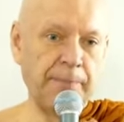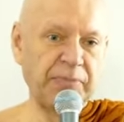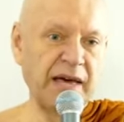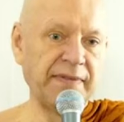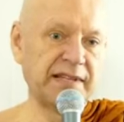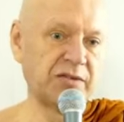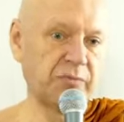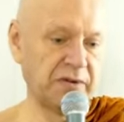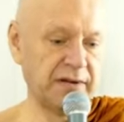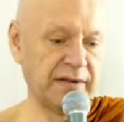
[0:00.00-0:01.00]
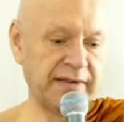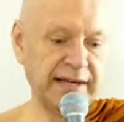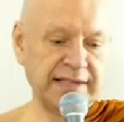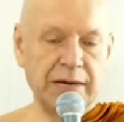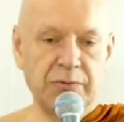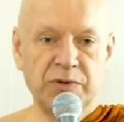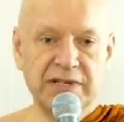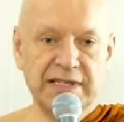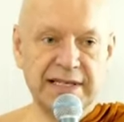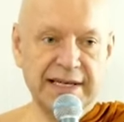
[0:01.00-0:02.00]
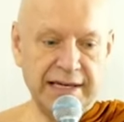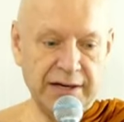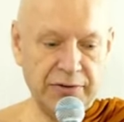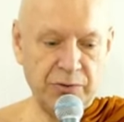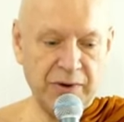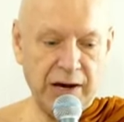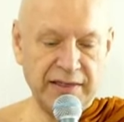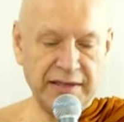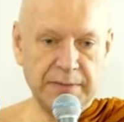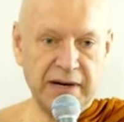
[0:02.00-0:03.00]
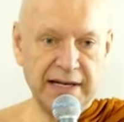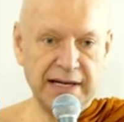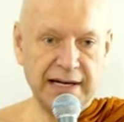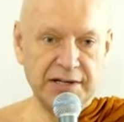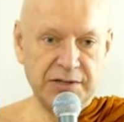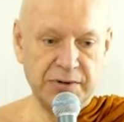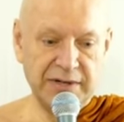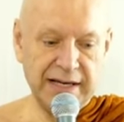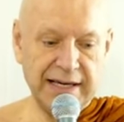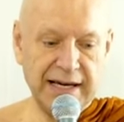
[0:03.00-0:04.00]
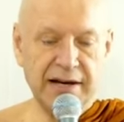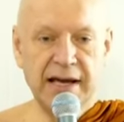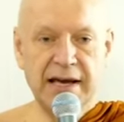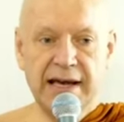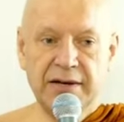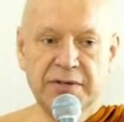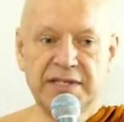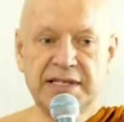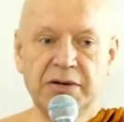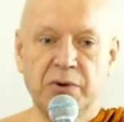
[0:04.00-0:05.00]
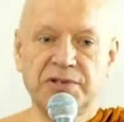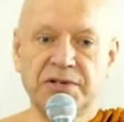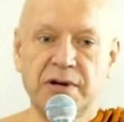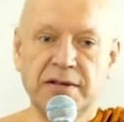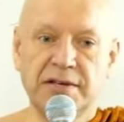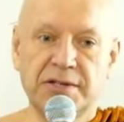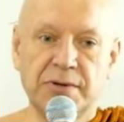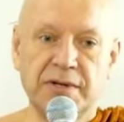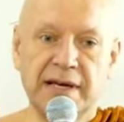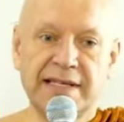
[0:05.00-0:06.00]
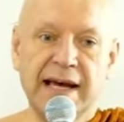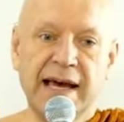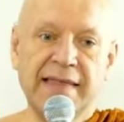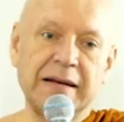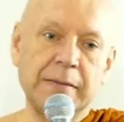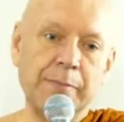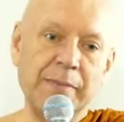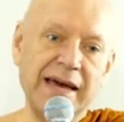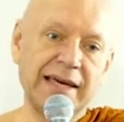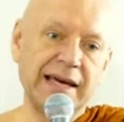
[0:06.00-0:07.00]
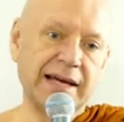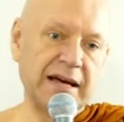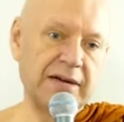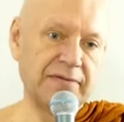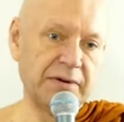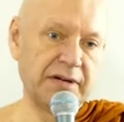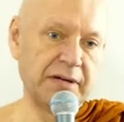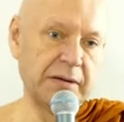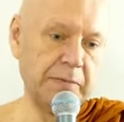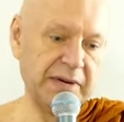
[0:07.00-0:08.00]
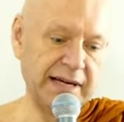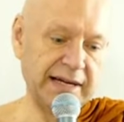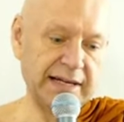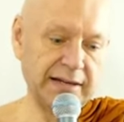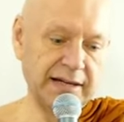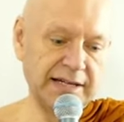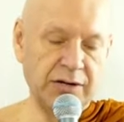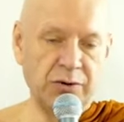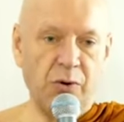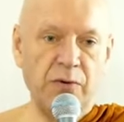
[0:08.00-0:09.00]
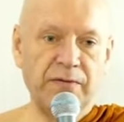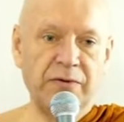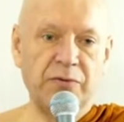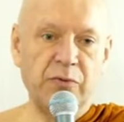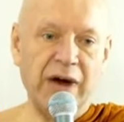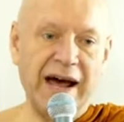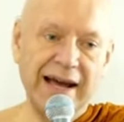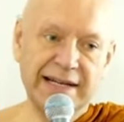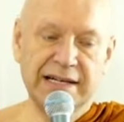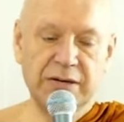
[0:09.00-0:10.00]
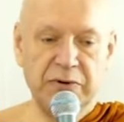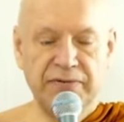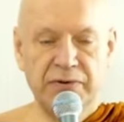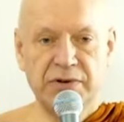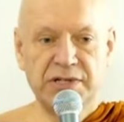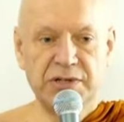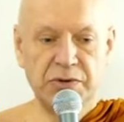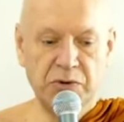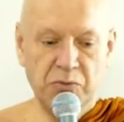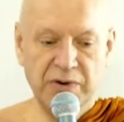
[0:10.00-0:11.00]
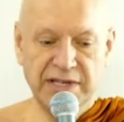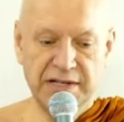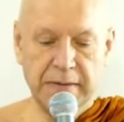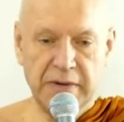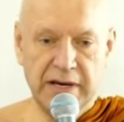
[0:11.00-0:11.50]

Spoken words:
And this is one of the things that we will see throughout this particular sutta here, and you see also in other suttas, that making an effort, being diligent, often actually refers to wisdom.